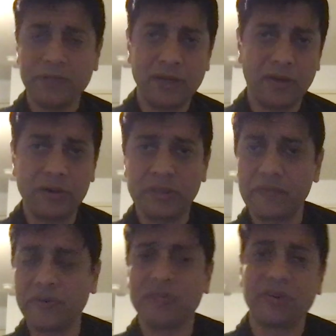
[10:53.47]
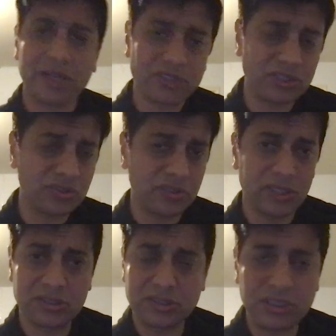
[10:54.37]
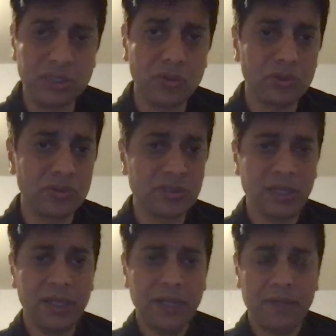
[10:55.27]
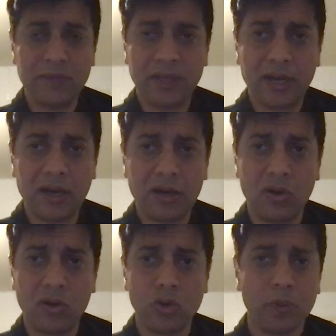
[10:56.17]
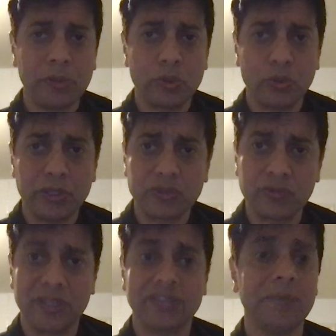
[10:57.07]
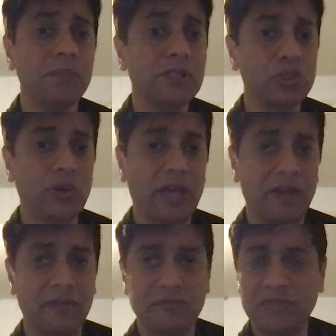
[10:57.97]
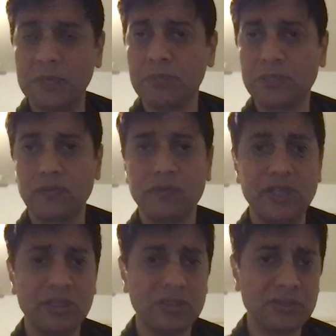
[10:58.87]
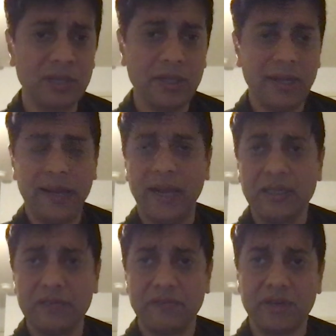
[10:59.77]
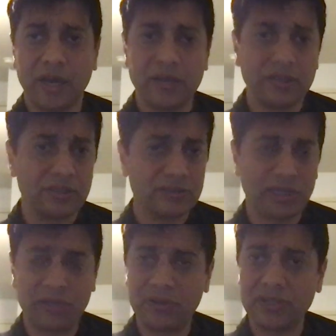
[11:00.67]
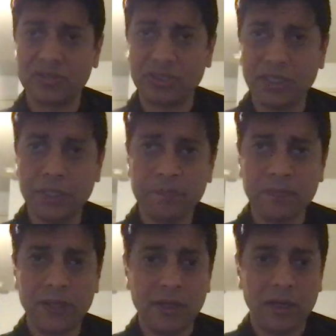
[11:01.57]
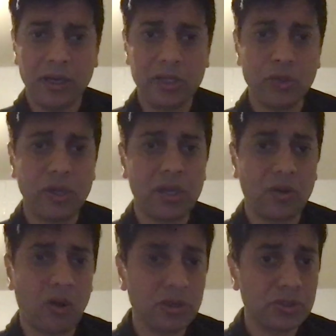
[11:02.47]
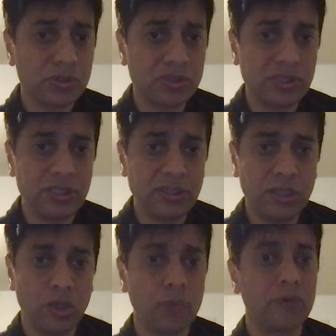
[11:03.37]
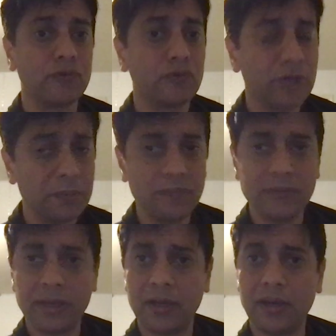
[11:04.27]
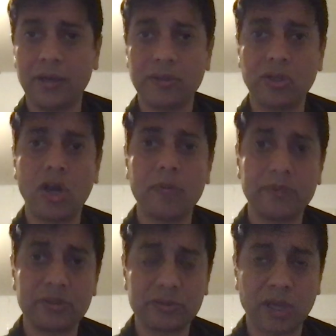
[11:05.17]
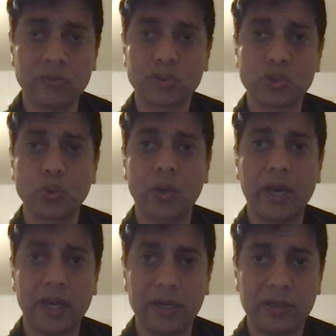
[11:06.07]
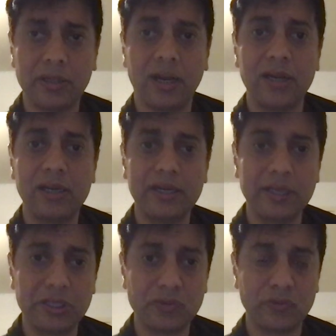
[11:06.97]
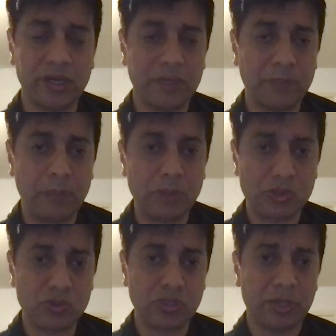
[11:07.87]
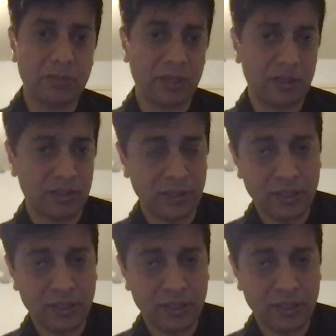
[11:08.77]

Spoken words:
on different directions. You can see those. There are Roman ruins with the temples. You have temples for Venus and different others that you can see. You can also see the Roman Forum, the common town square, the earlier days where people used to come and